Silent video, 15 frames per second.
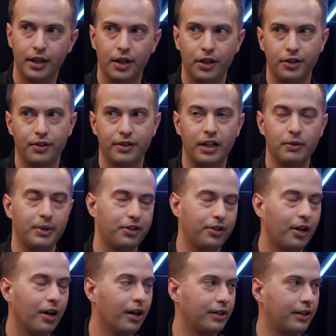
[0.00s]
you're then
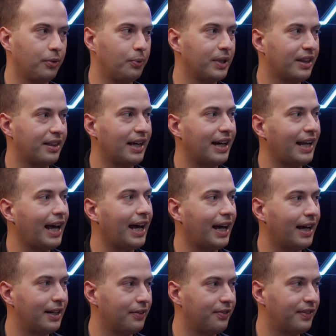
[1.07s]
retargeted with that ad
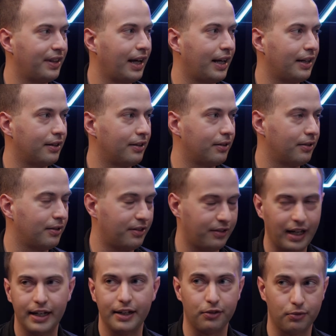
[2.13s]
if that
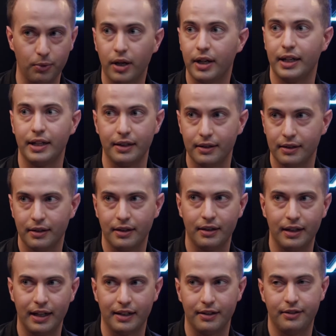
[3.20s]
site is running
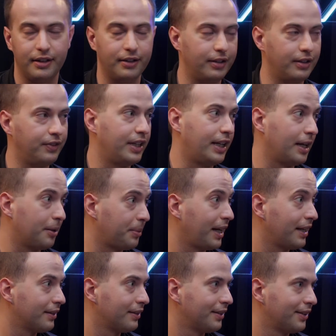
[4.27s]
like a CTV
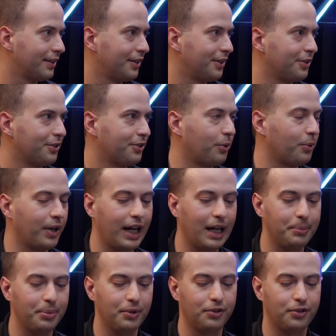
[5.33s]
campaign. So we're
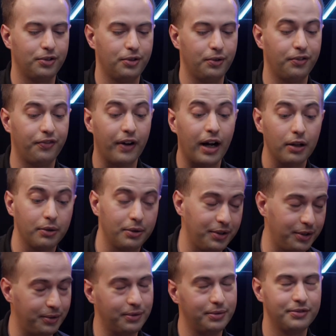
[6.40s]
able to follow
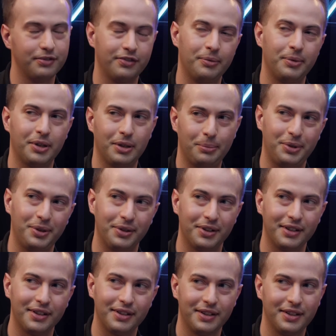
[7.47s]
you from the
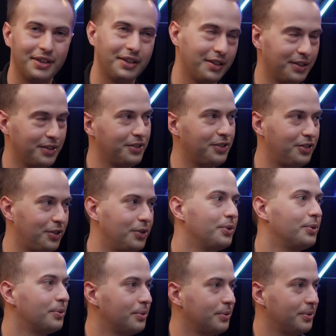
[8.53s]
computer
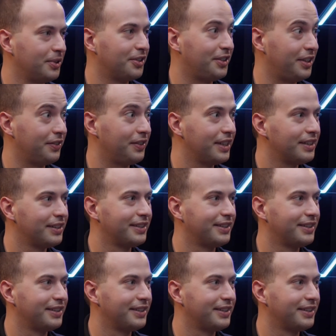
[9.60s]
to your TV.